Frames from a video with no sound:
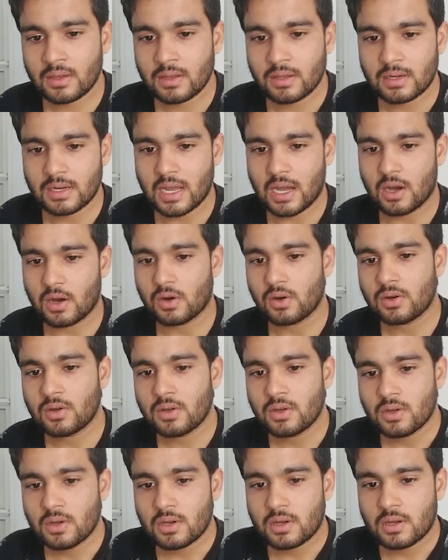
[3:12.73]
Now
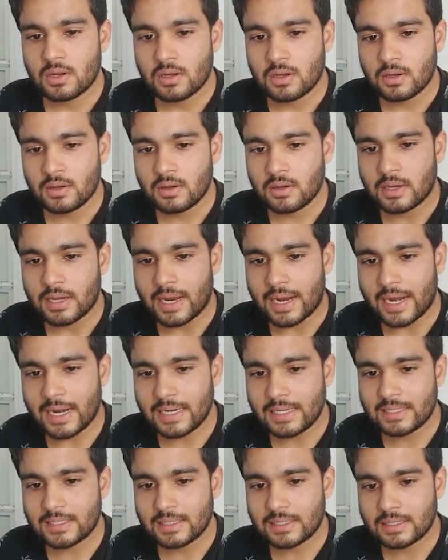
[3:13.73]

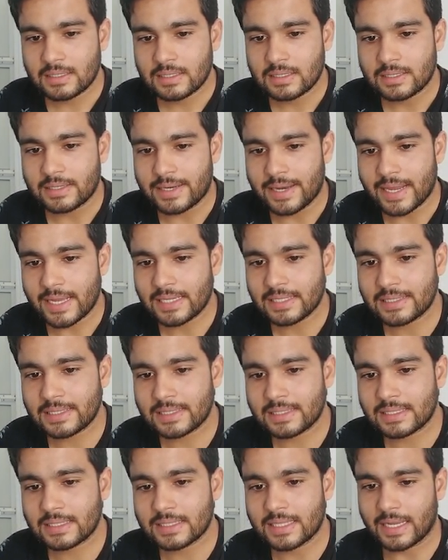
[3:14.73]
heads
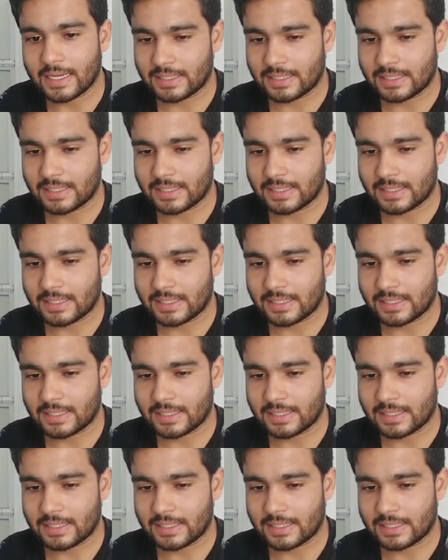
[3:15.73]
next,